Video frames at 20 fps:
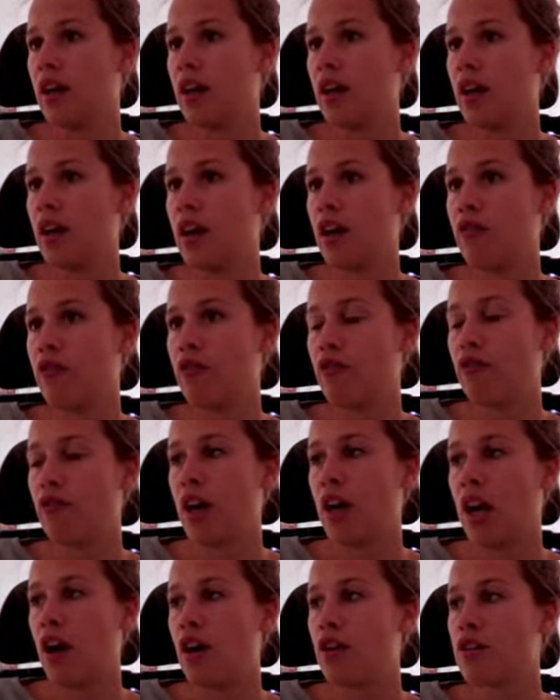A
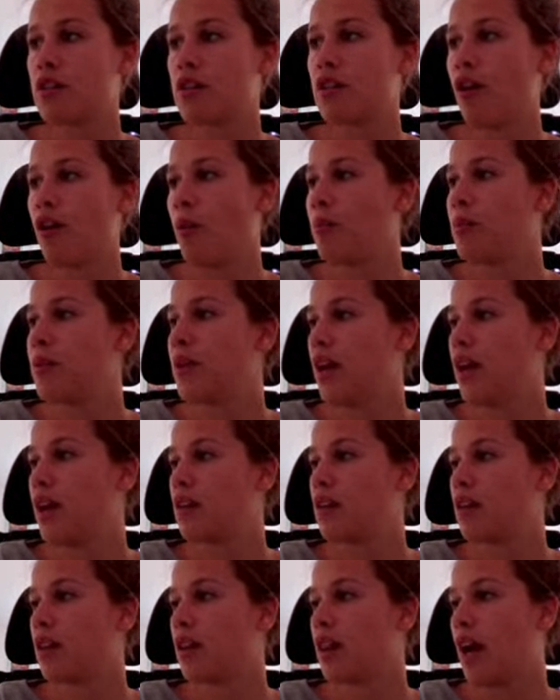last
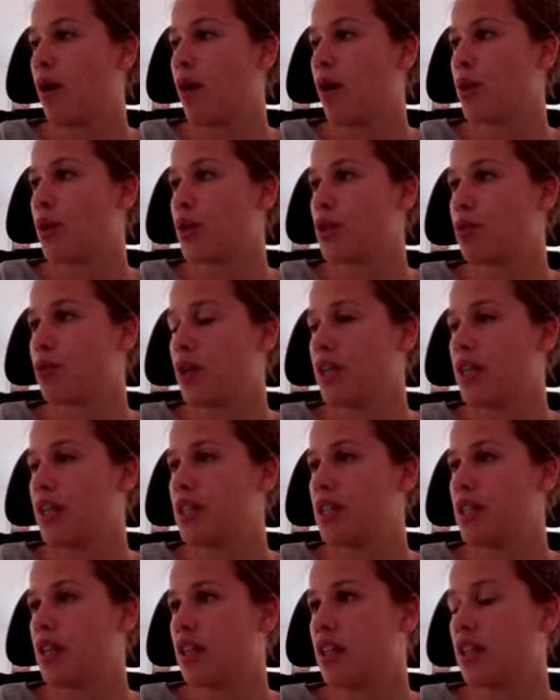update that was
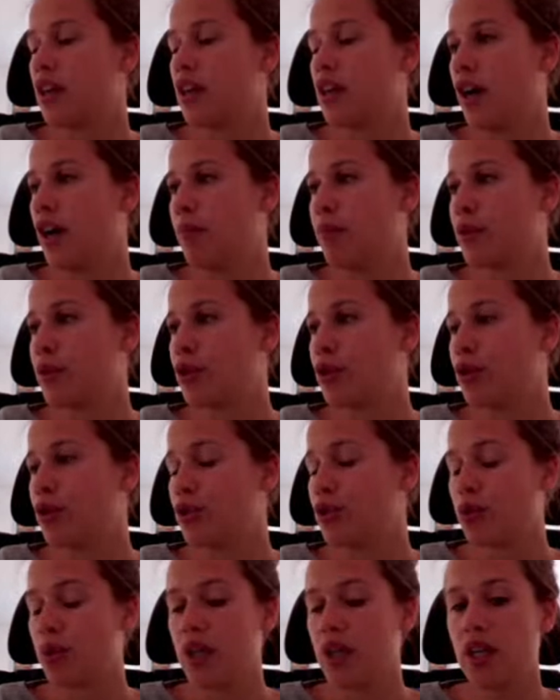released in
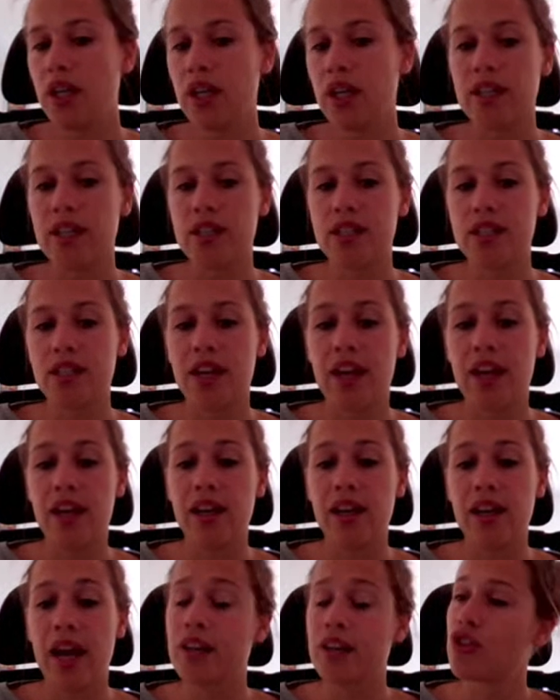Q3 is
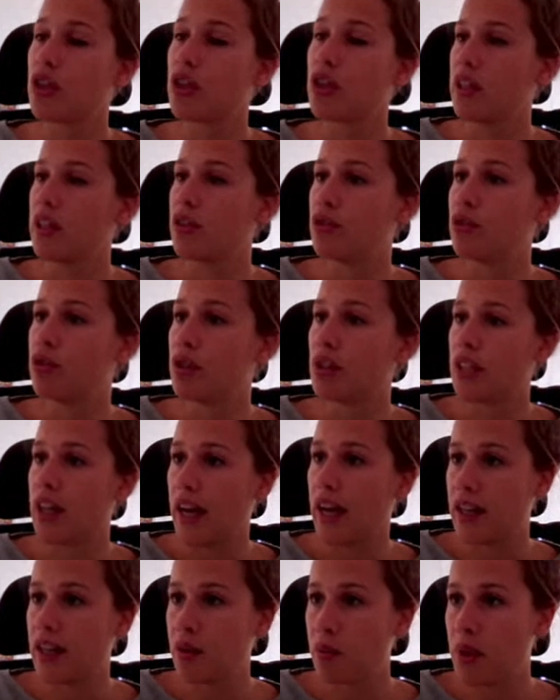actually Google
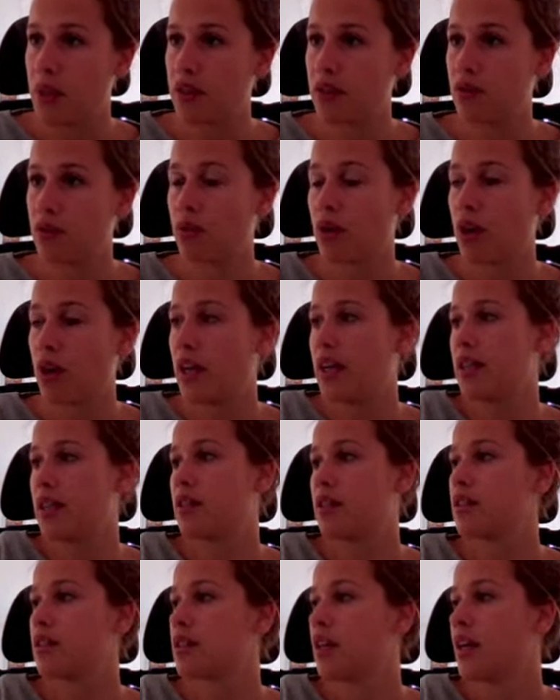admin
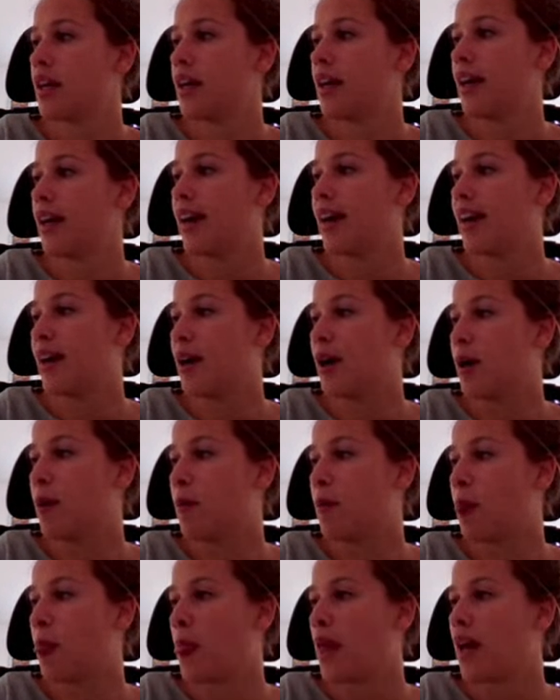related.
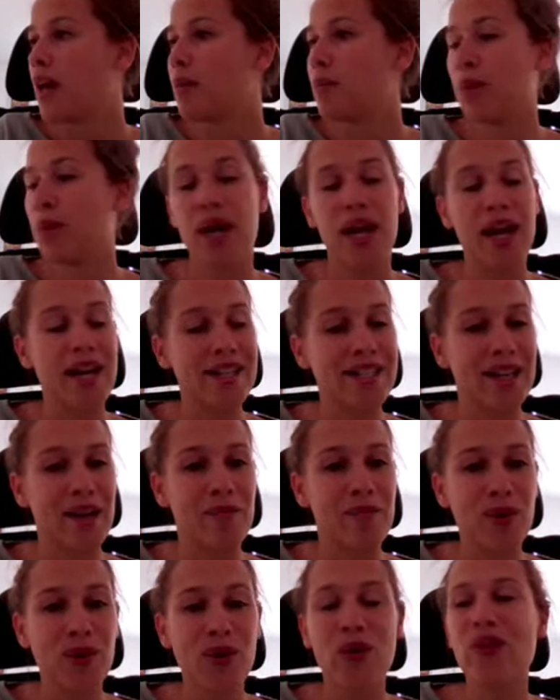But as I'm
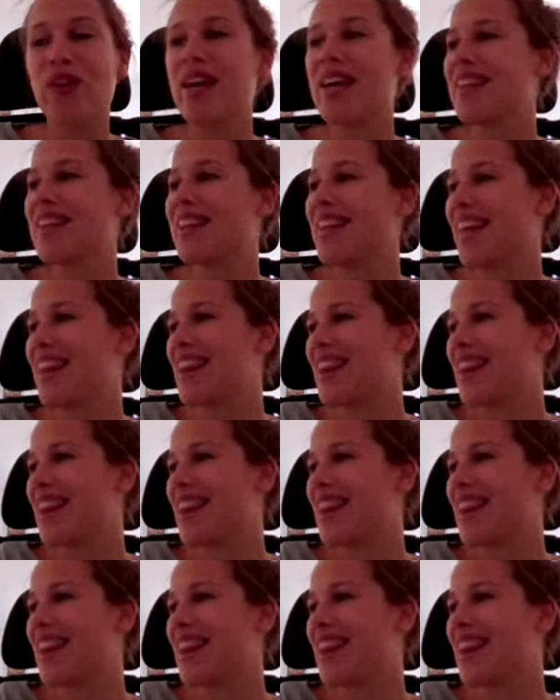not yet that